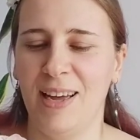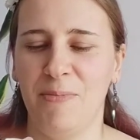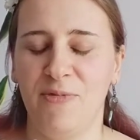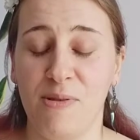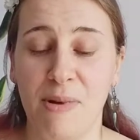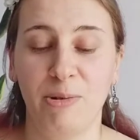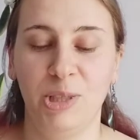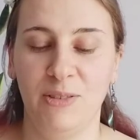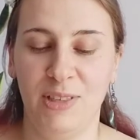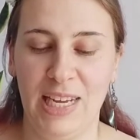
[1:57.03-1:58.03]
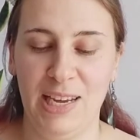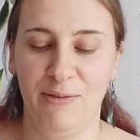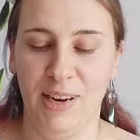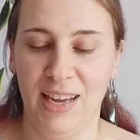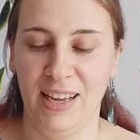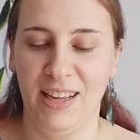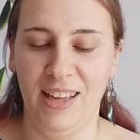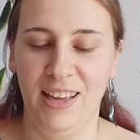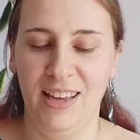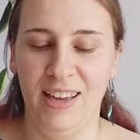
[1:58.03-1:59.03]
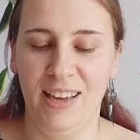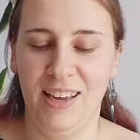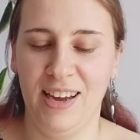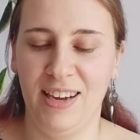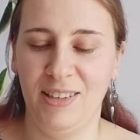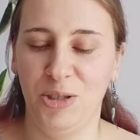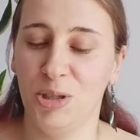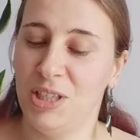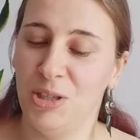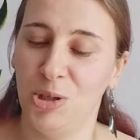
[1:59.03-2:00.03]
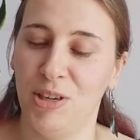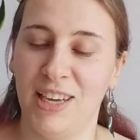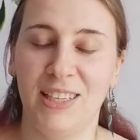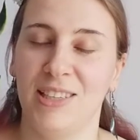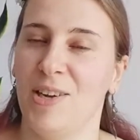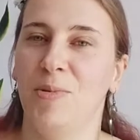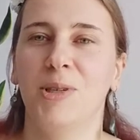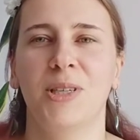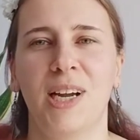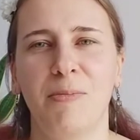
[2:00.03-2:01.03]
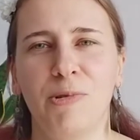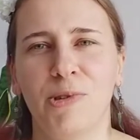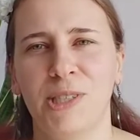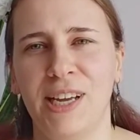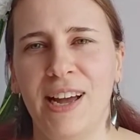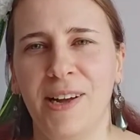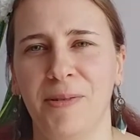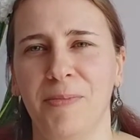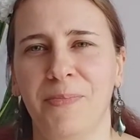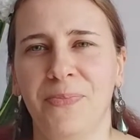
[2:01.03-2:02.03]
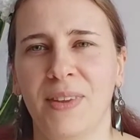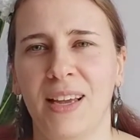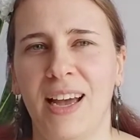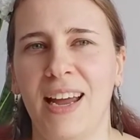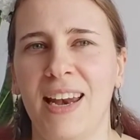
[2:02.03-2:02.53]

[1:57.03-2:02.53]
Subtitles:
for most of an evening, and just enjoying it so much that I brought it home. And